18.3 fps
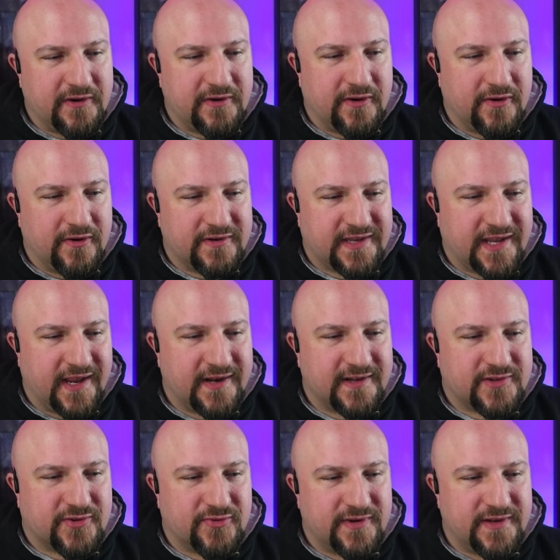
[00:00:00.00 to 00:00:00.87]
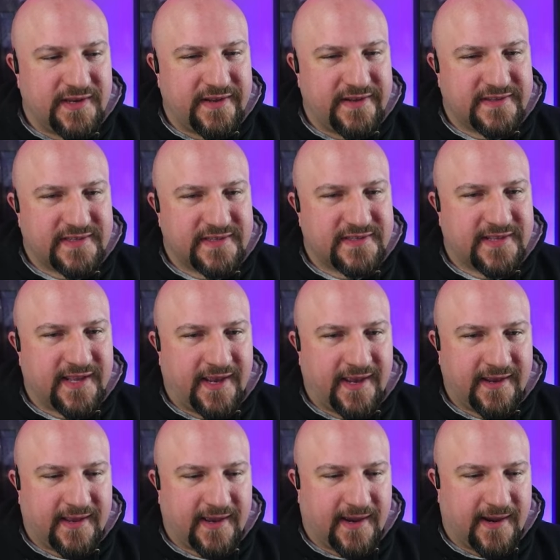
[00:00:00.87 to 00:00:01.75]
her tank to Anissa's
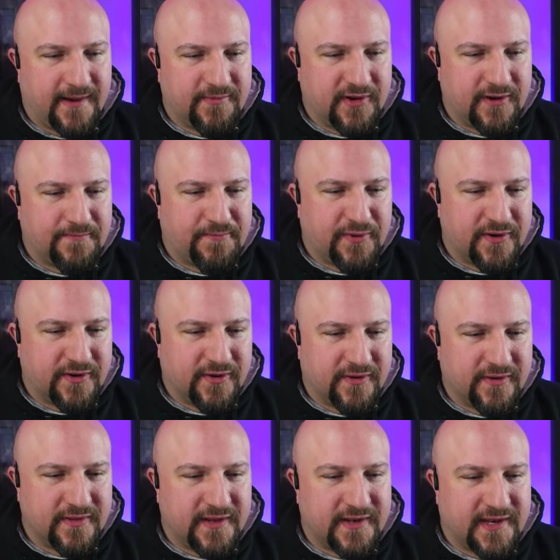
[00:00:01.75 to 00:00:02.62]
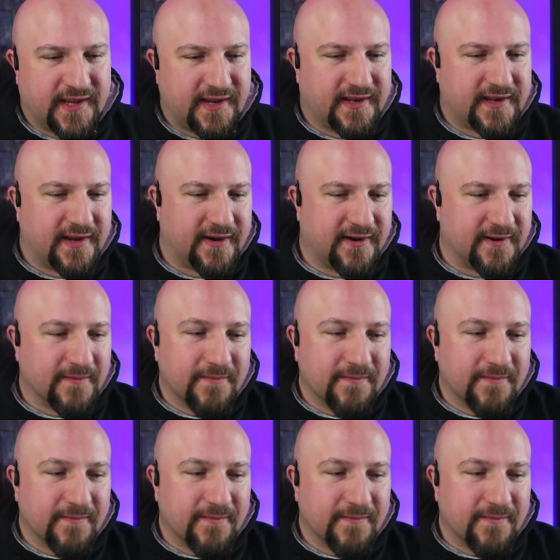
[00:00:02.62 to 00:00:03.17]
tank, I'm going to put her in the D tier.